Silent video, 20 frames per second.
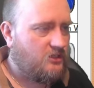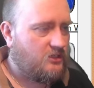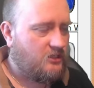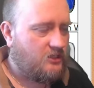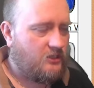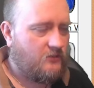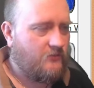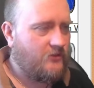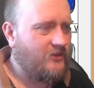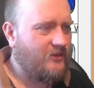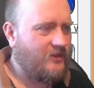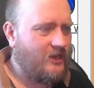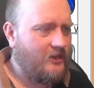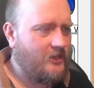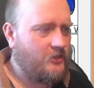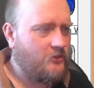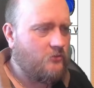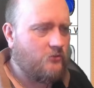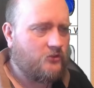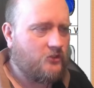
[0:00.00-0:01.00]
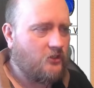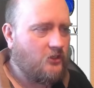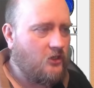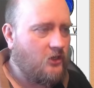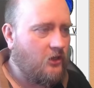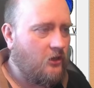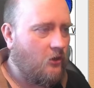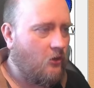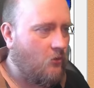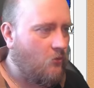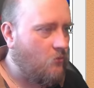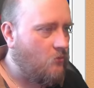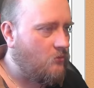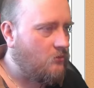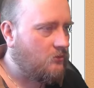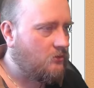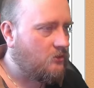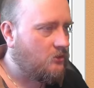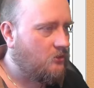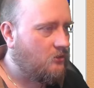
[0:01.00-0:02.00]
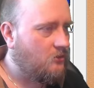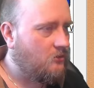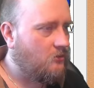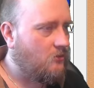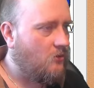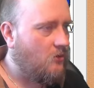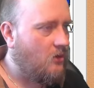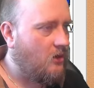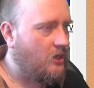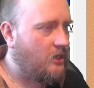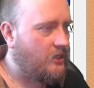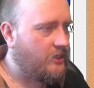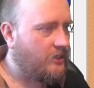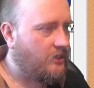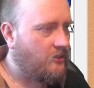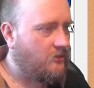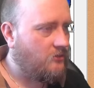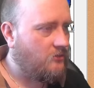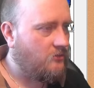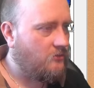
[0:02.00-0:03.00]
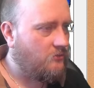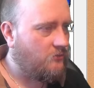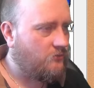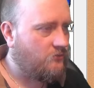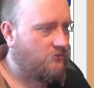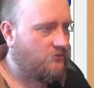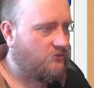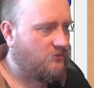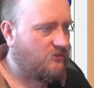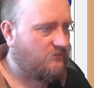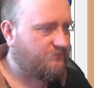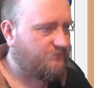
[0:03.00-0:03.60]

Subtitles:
We could either use a glow, or I could use